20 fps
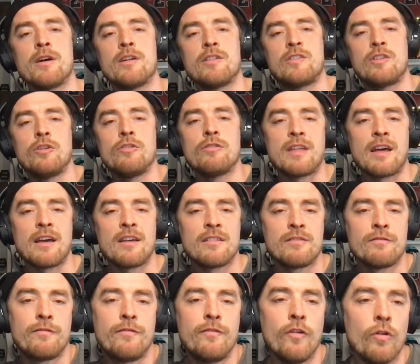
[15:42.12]

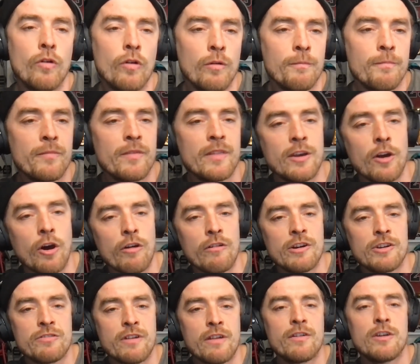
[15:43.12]
2004. The
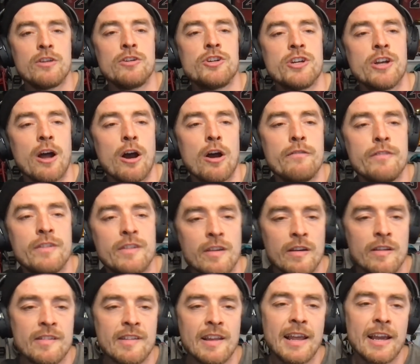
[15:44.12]
Orange Revolution
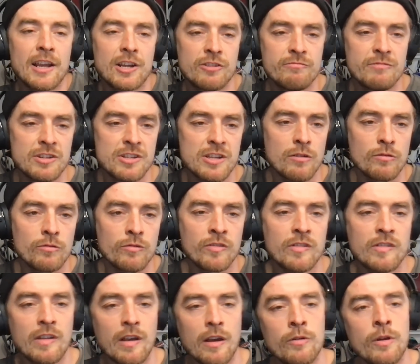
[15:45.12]
overturns election results.
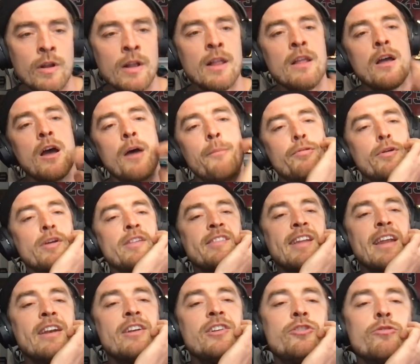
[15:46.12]
So, a
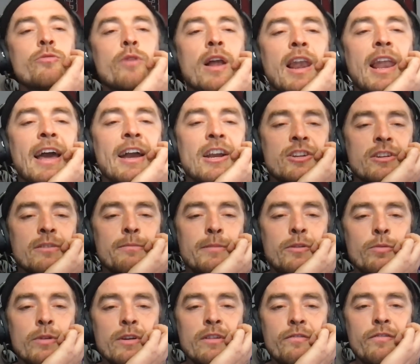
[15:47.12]
presidential election
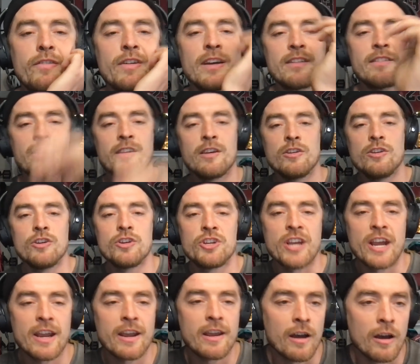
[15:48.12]
between Viktor
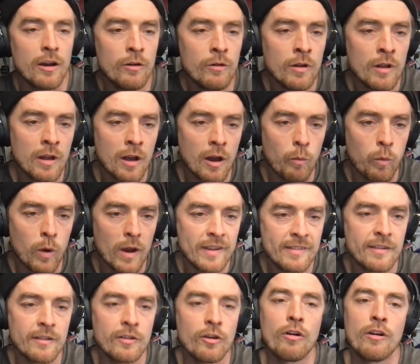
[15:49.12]
Yushchenko, a
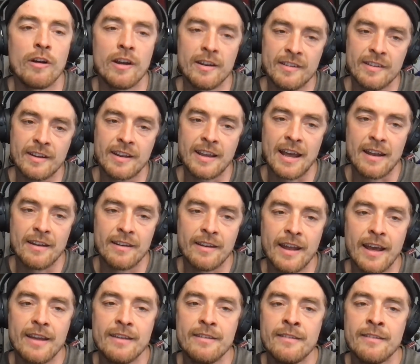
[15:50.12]
Western-oriented candidate,